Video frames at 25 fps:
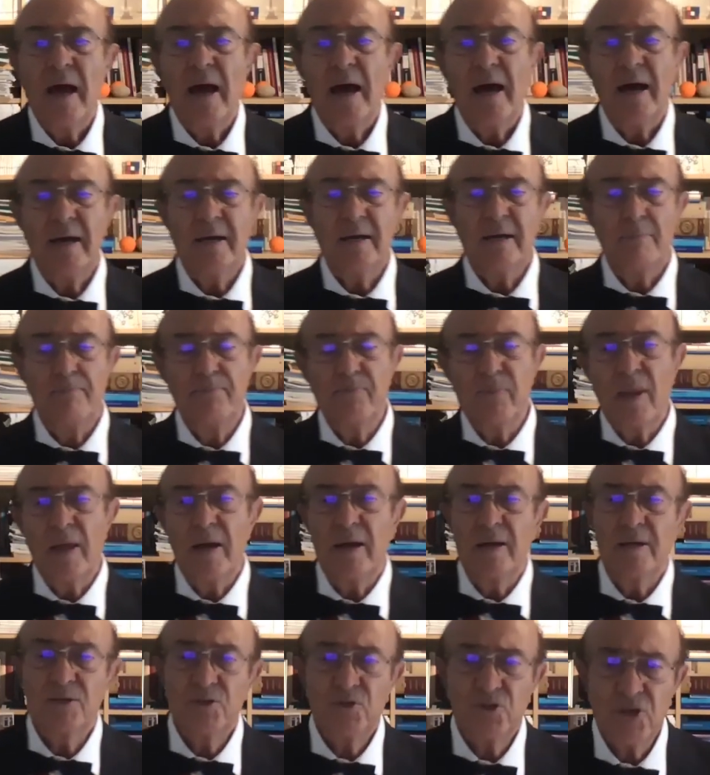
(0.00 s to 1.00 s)
I, um,
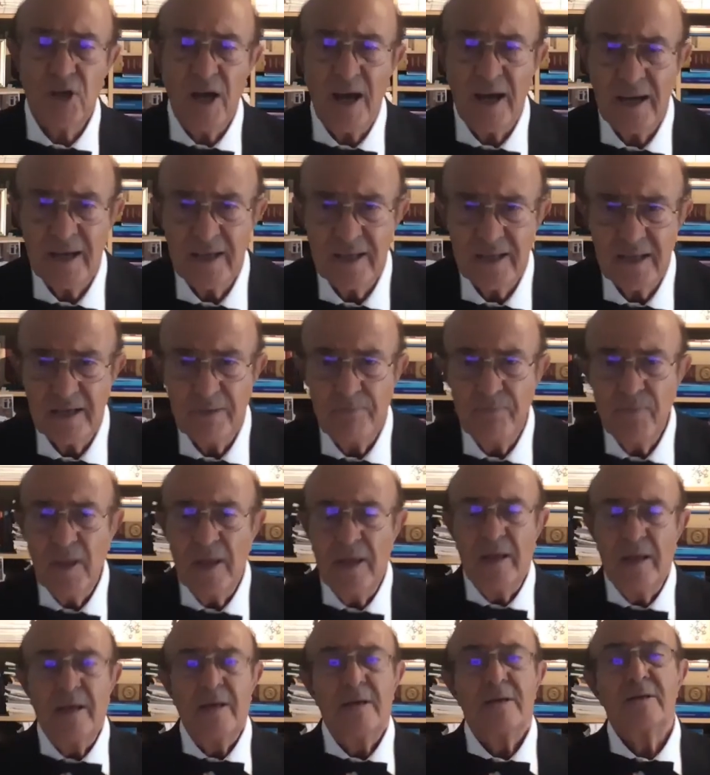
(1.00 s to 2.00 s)
I tried
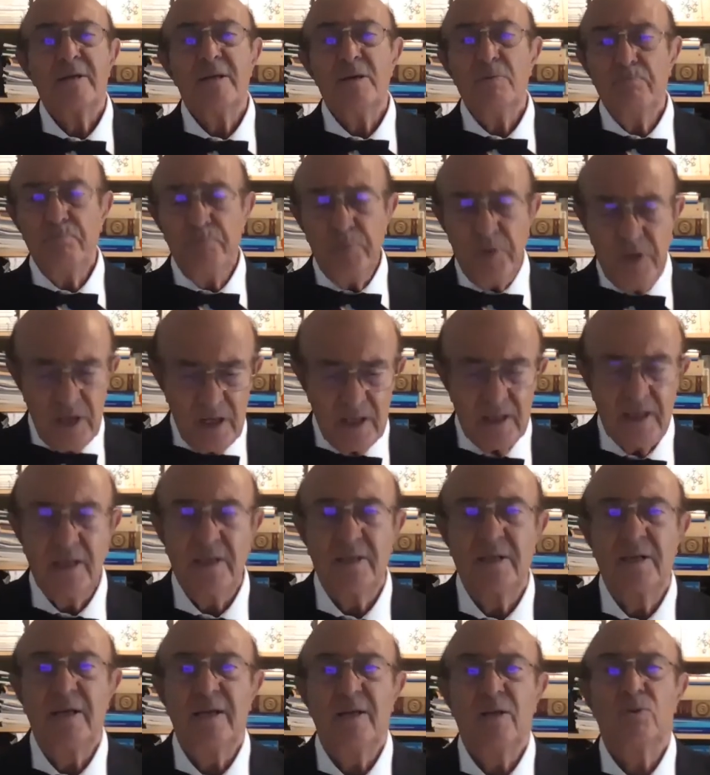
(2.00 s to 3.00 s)

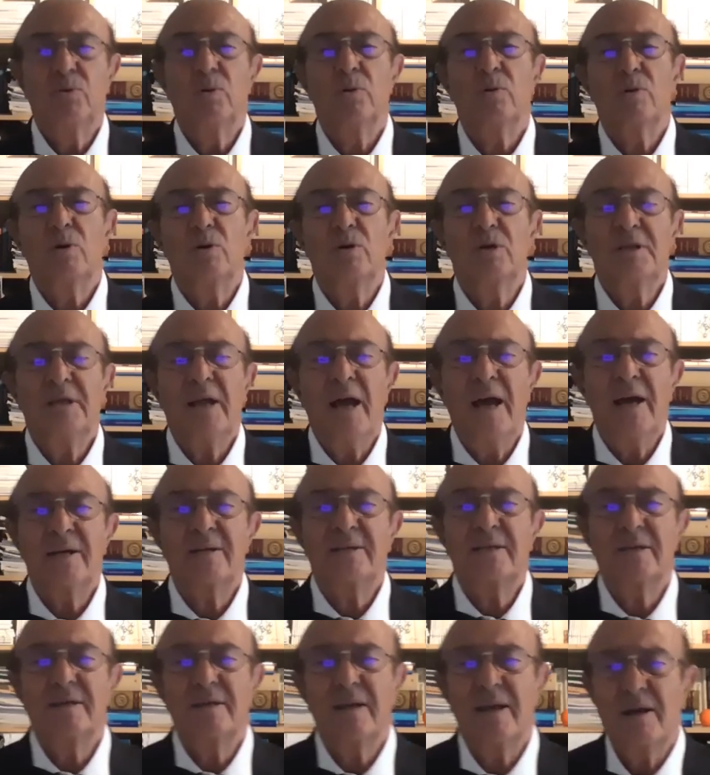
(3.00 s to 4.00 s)
repeatedly to
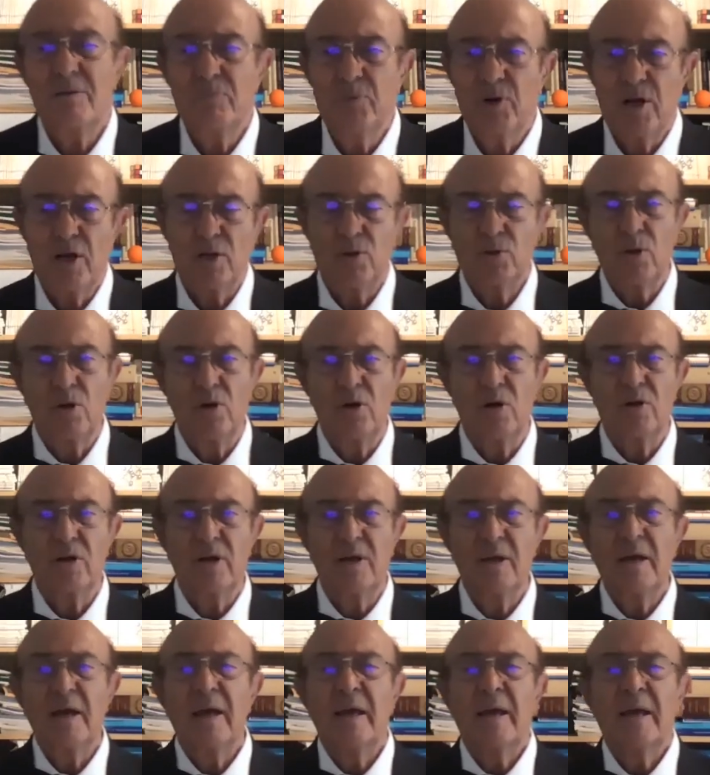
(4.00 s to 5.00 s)
contact
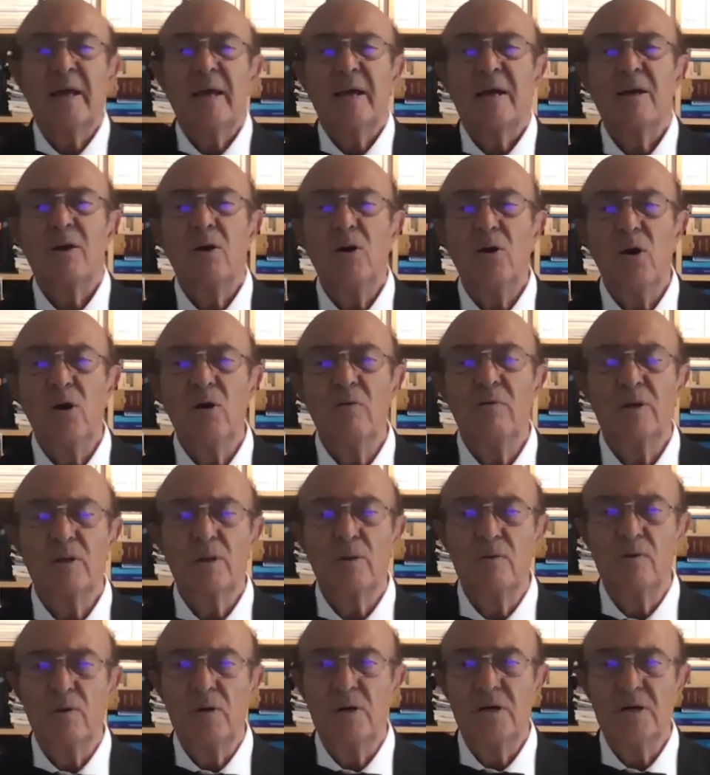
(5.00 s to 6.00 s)
laboratory all over
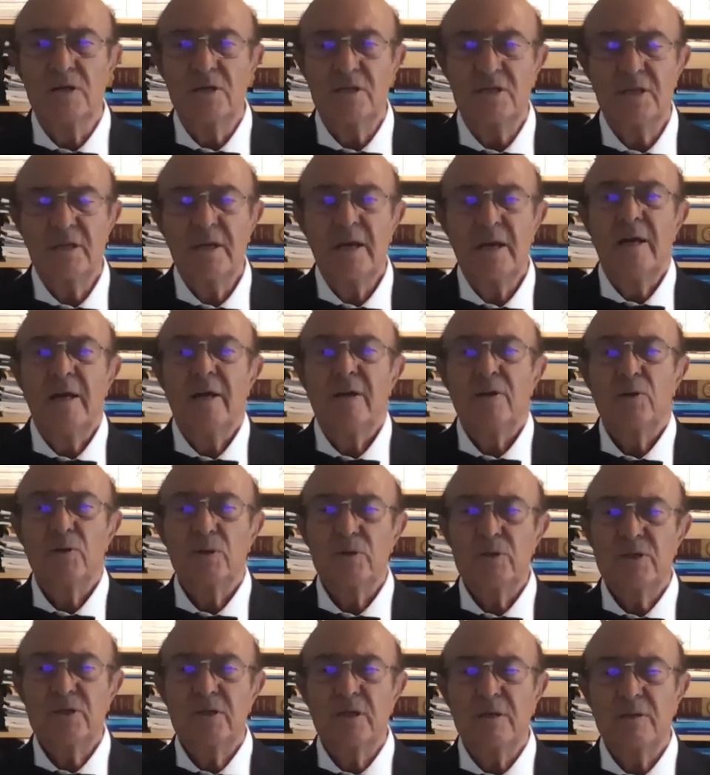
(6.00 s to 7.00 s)
the world
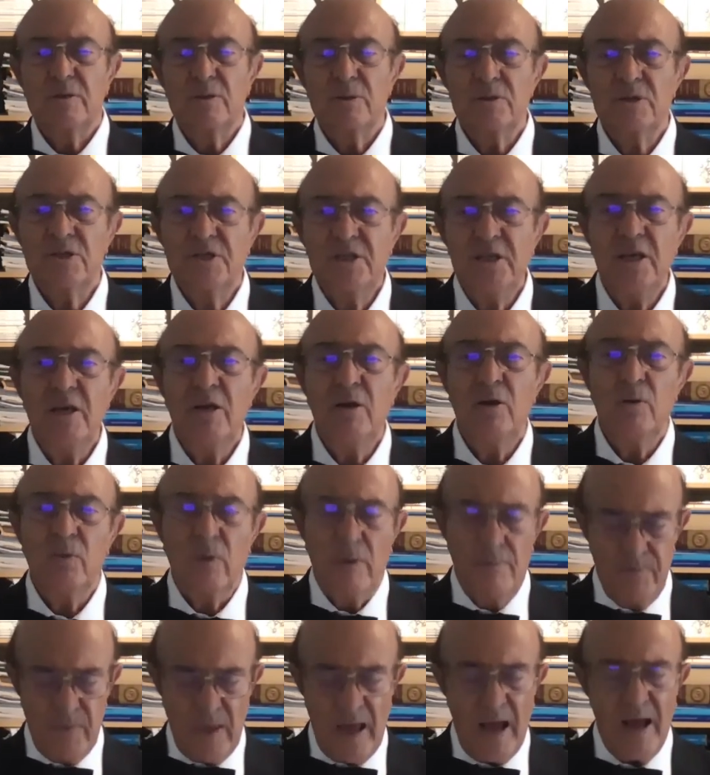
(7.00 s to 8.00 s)
to, to see,
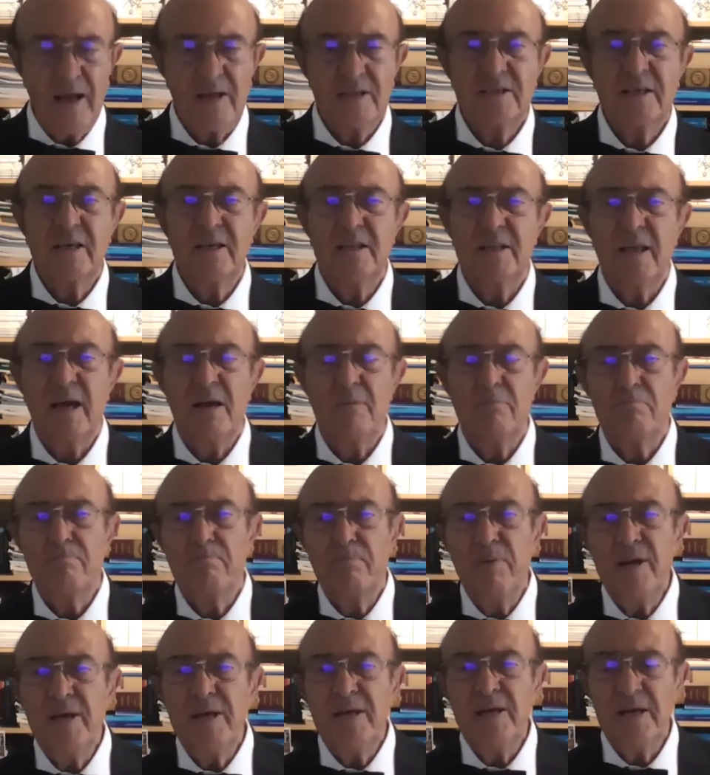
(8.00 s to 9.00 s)
asking them,
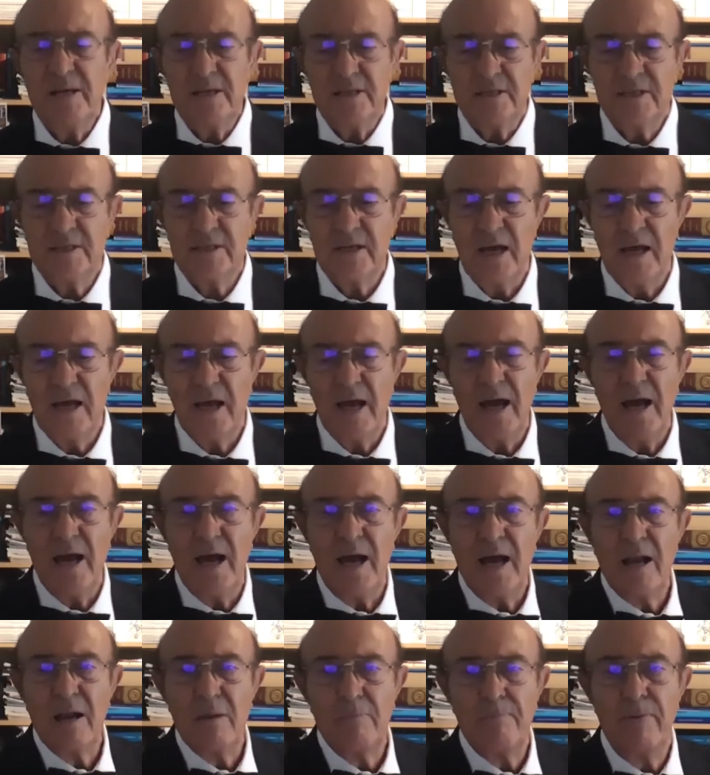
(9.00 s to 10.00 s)
please
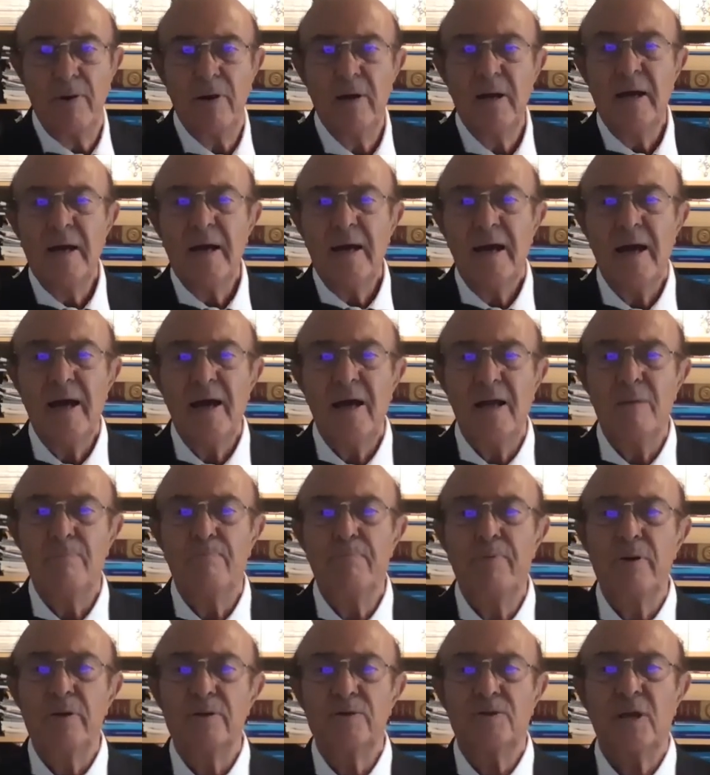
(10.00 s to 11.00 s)
help, help
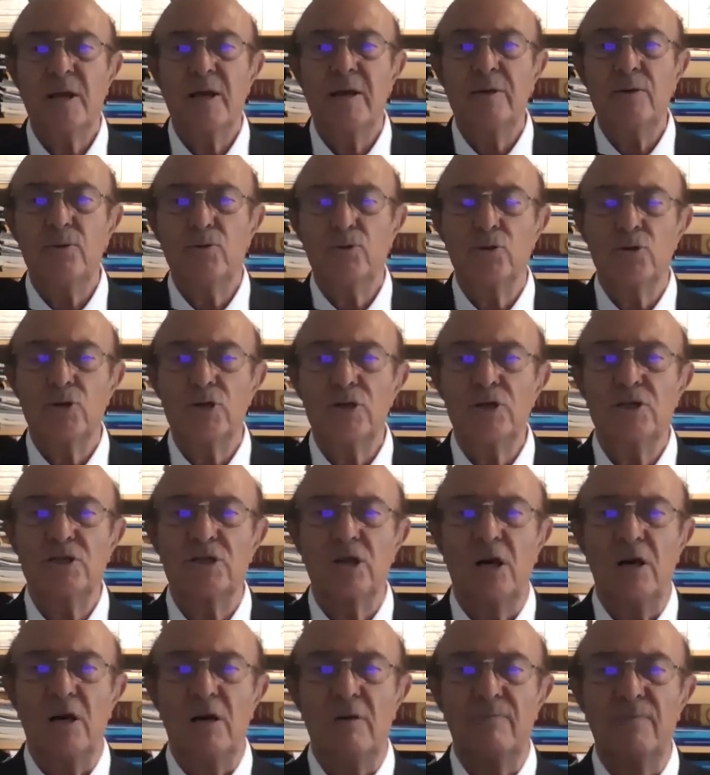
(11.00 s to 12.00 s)
trying to
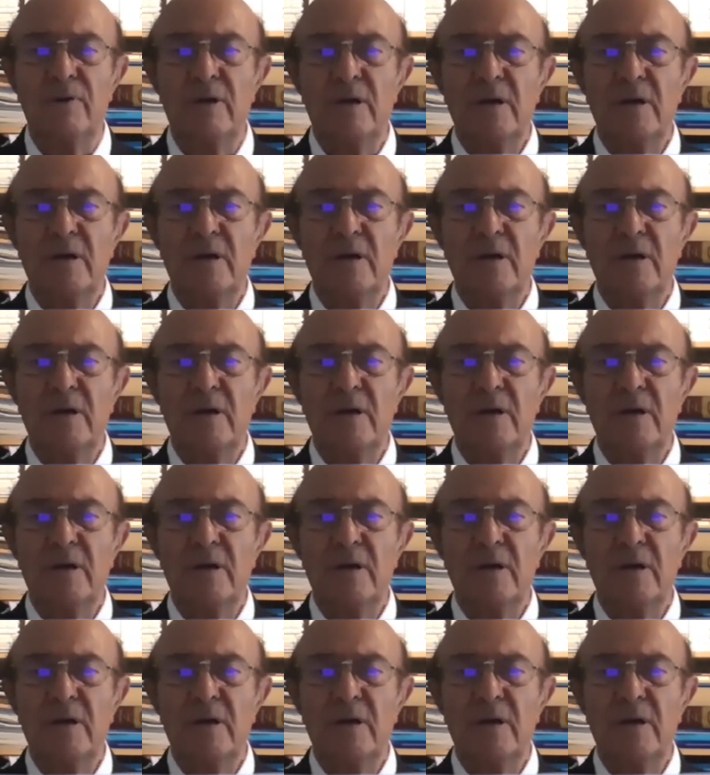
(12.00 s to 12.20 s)
resolve